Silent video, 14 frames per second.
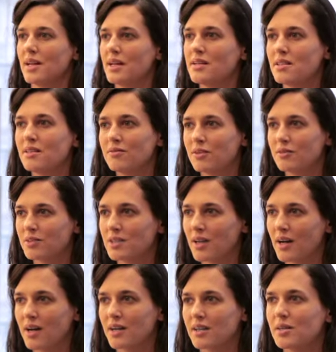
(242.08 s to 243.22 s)

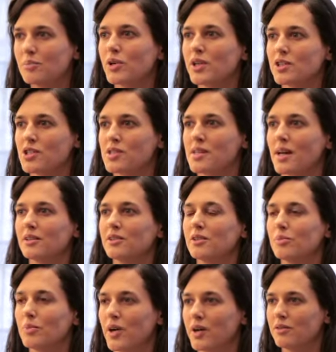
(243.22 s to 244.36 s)
1859, a British settler
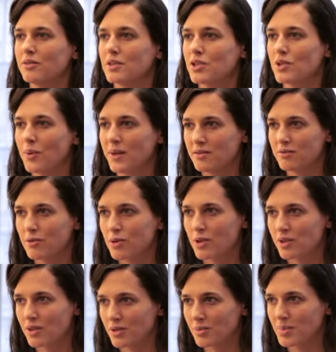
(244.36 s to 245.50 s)
brought over 24
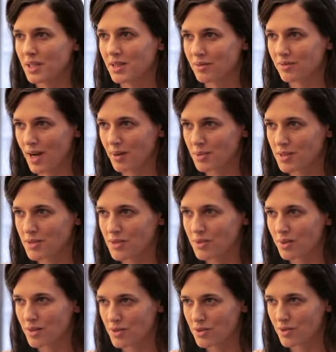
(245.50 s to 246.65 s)
European rabbits to
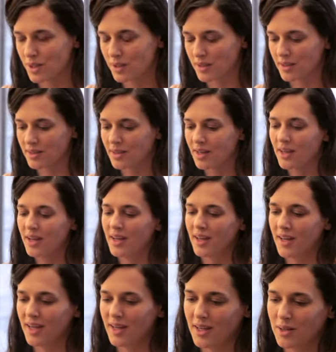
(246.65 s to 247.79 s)
Australia,
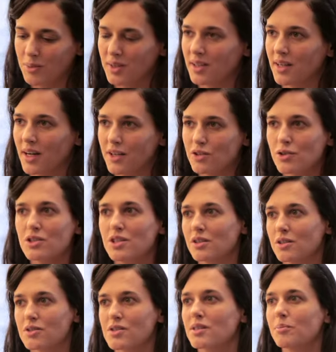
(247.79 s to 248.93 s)
and within 100
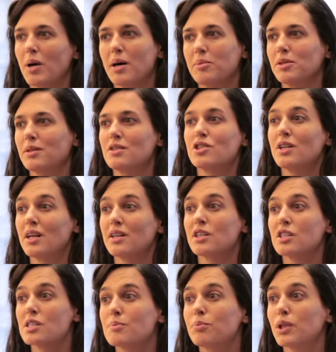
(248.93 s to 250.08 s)
years, the population had
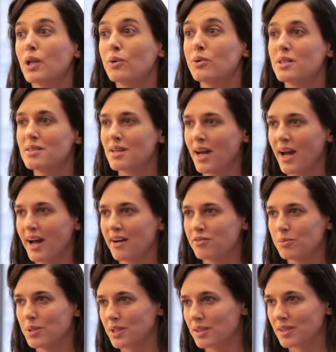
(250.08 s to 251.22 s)
exploded to half a
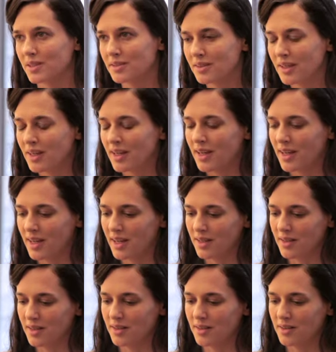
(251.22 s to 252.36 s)
billion.
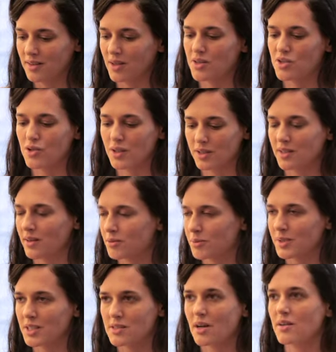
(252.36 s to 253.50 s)
And the Australian
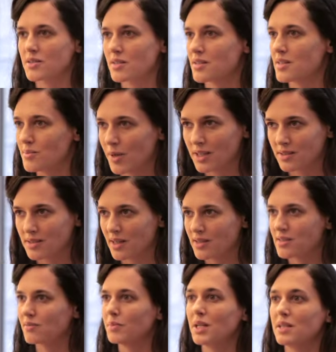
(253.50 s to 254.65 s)
government is constantly spending
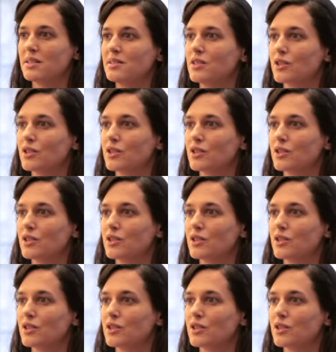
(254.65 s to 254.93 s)
tons of money to